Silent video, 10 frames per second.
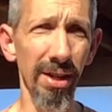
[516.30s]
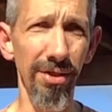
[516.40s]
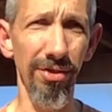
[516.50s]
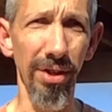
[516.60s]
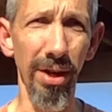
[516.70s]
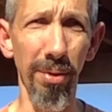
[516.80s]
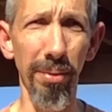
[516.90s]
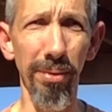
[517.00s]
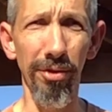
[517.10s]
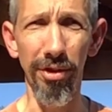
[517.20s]
you saw
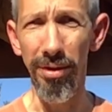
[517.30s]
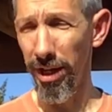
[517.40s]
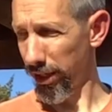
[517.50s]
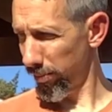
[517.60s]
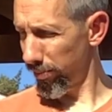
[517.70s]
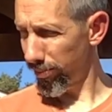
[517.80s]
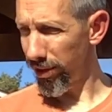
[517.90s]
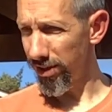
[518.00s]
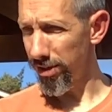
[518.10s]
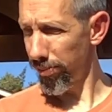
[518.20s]
how it was like
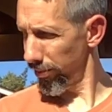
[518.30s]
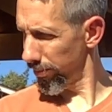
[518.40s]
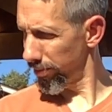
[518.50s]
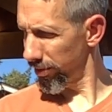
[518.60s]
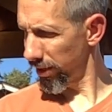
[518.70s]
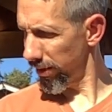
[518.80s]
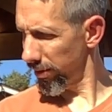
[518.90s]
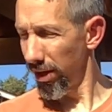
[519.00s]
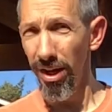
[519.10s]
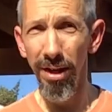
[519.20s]
pretty simple to put
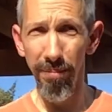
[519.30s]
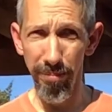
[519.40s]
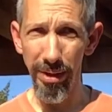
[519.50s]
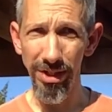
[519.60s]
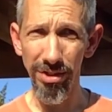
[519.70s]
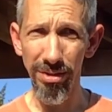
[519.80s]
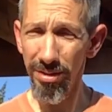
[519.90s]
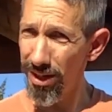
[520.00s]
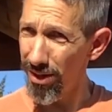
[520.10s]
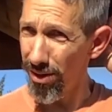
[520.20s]
together. Make
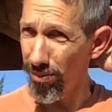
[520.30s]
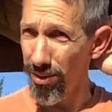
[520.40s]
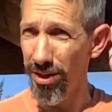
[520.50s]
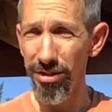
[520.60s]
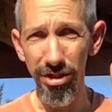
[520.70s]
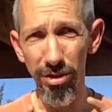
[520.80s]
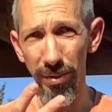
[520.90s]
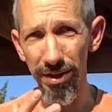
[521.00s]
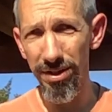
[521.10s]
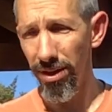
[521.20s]
sure that um, you
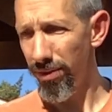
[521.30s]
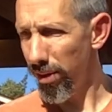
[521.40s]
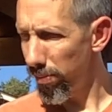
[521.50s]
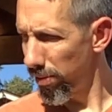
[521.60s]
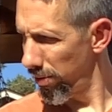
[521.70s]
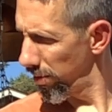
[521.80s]
square stuff up.